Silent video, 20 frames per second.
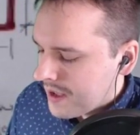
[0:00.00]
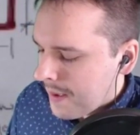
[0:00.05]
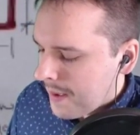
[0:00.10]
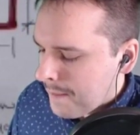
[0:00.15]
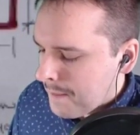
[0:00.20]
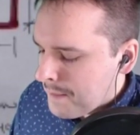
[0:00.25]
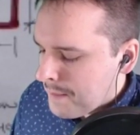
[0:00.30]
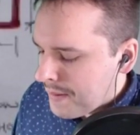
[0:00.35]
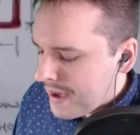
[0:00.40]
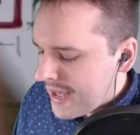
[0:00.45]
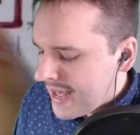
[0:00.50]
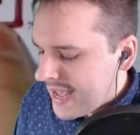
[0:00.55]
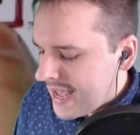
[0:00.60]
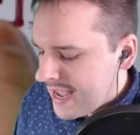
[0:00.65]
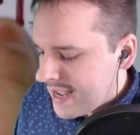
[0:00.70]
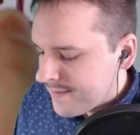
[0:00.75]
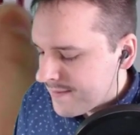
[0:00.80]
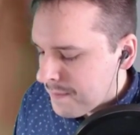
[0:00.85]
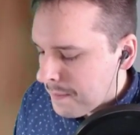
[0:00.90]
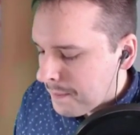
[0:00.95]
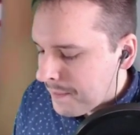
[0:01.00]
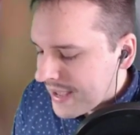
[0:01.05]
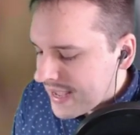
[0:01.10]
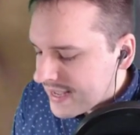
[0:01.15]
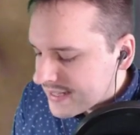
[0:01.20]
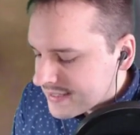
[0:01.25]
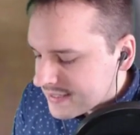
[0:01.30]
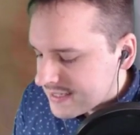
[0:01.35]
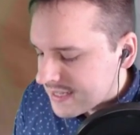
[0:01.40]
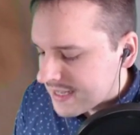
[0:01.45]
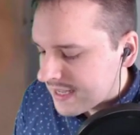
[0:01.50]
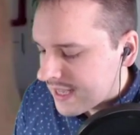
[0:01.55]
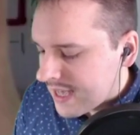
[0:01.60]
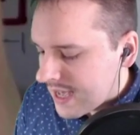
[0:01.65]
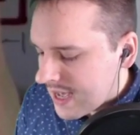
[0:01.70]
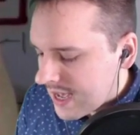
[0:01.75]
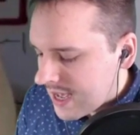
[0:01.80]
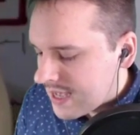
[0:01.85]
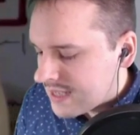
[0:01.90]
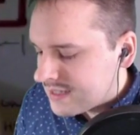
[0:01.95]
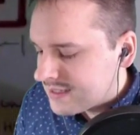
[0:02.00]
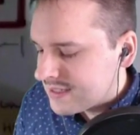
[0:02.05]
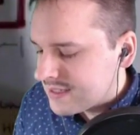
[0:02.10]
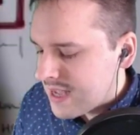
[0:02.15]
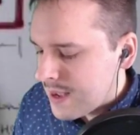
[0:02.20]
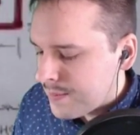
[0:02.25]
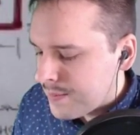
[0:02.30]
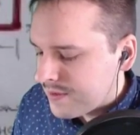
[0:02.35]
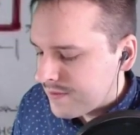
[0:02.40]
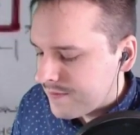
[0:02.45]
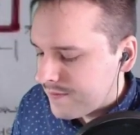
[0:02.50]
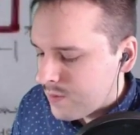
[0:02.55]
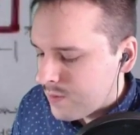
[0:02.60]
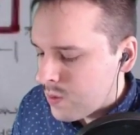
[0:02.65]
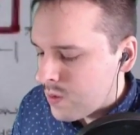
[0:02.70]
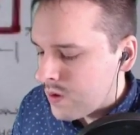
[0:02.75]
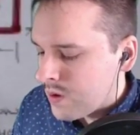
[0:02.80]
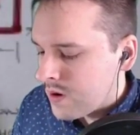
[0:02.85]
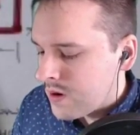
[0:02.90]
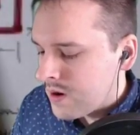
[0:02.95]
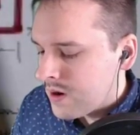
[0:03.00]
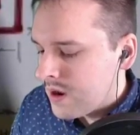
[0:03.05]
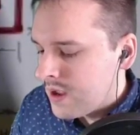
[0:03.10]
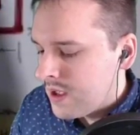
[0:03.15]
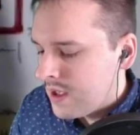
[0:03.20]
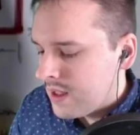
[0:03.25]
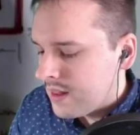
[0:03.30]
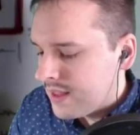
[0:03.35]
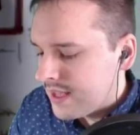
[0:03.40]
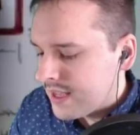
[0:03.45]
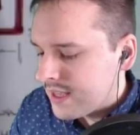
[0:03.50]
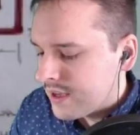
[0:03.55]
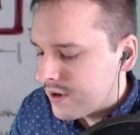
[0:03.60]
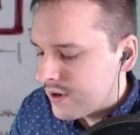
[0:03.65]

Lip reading: My basic concept for like a